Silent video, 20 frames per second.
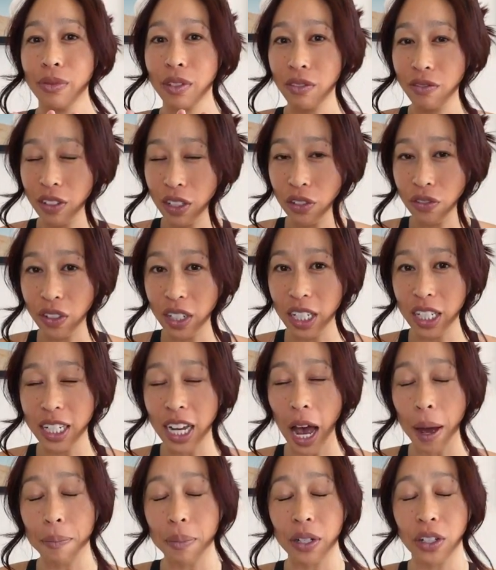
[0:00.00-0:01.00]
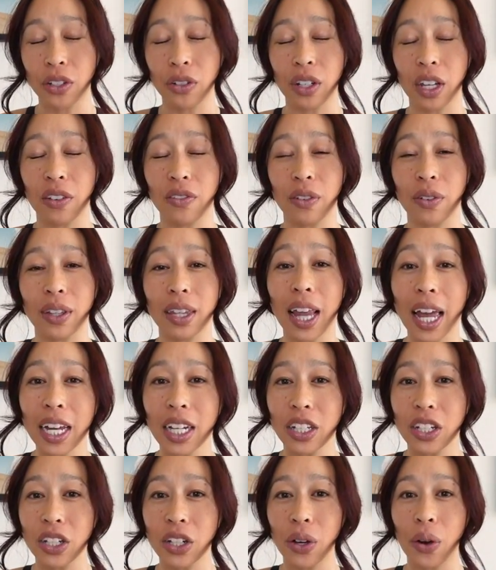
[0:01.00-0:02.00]
Feel free to tap into it if you would like
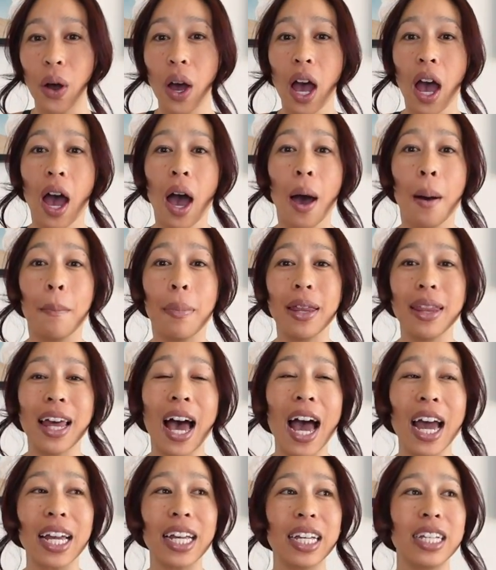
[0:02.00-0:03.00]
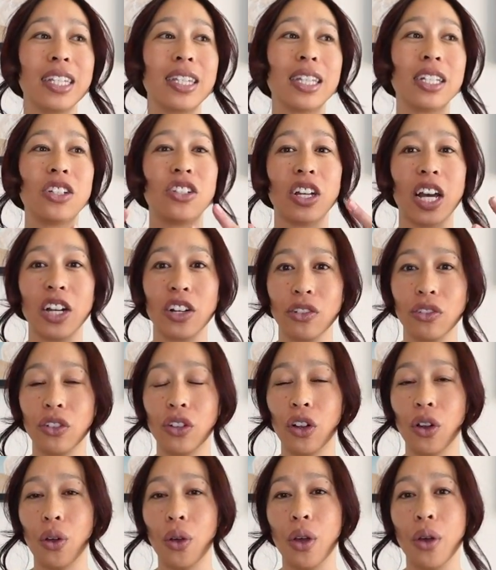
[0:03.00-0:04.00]
to, but that is the
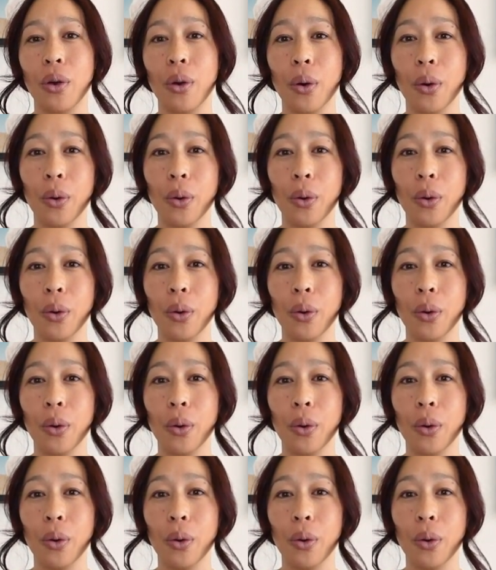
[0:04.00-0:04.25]
general